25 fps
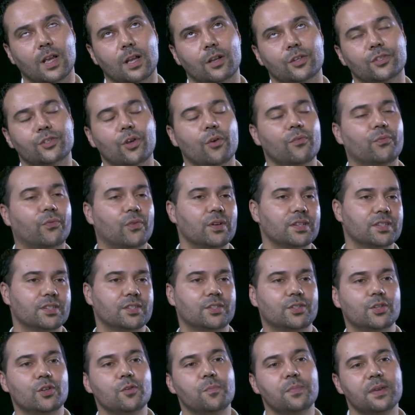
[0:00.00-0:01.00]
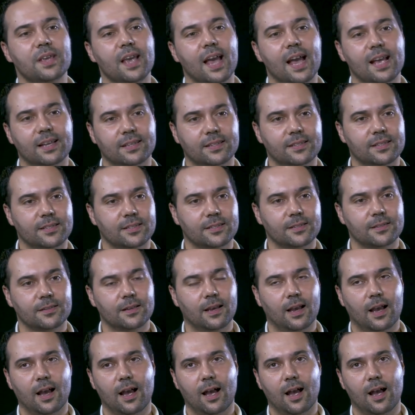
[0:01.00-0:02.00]
So for instance,
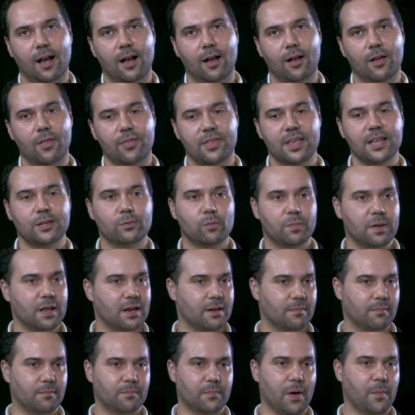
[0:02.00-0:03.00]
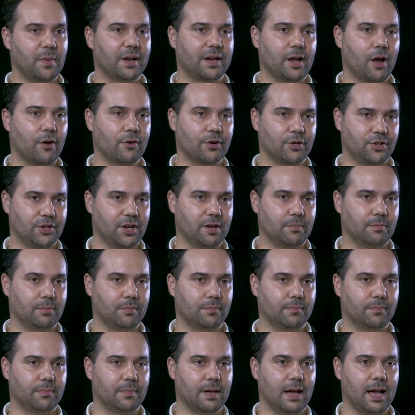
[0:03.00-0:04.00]
UBS, these would be in public ownership,
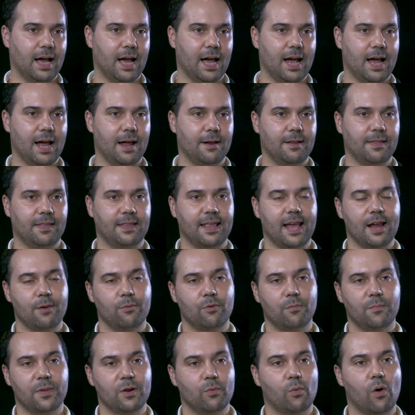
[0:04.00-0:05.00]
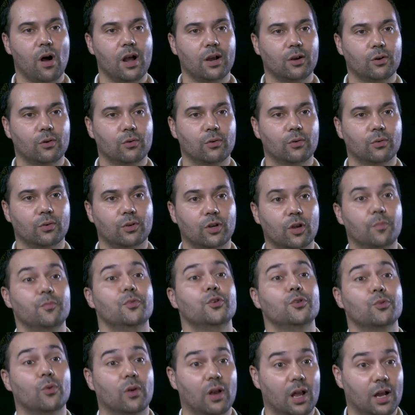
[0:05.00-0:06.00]
and they would be what I call
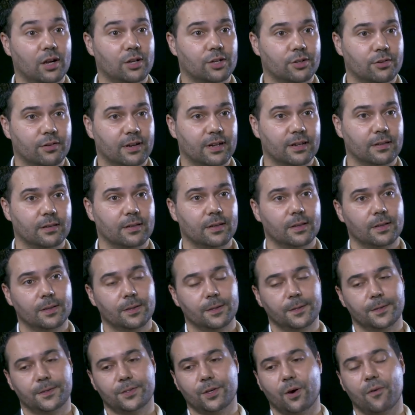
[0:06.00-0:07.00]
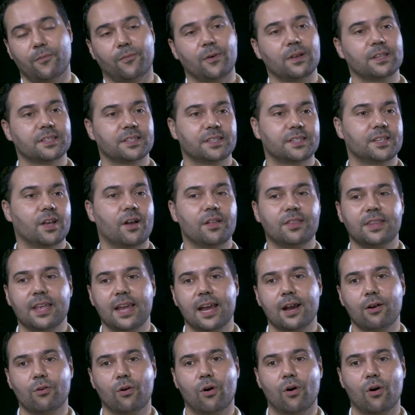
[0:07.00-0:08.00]
communal luxury. So for instance, the
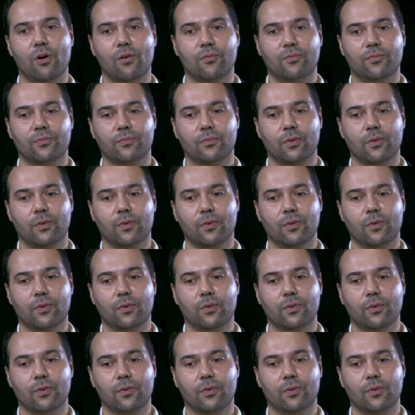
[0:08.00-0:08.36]
idea of,